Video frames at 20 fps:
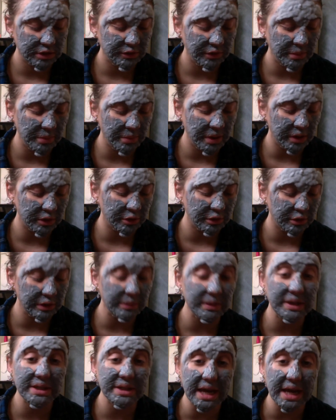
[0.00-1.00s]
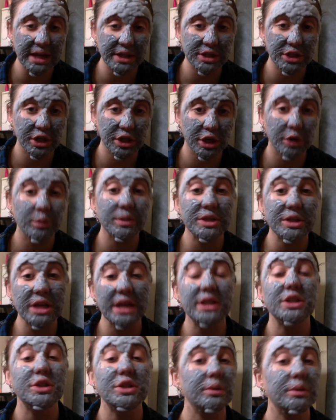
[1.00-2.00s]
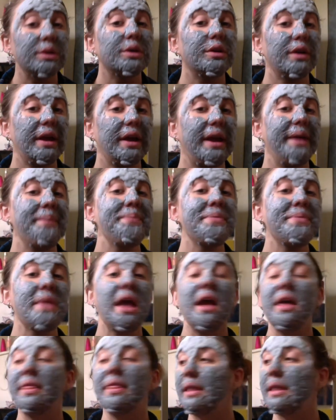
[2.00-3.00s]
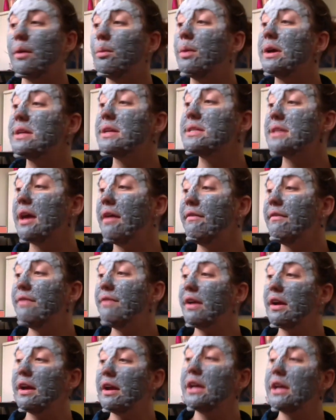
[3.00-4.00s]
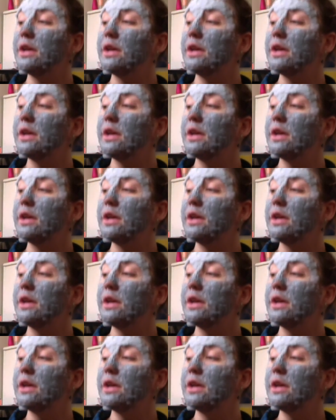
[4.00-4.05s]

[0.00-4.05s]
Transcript: from a creamy texture, which I do agree, that was a very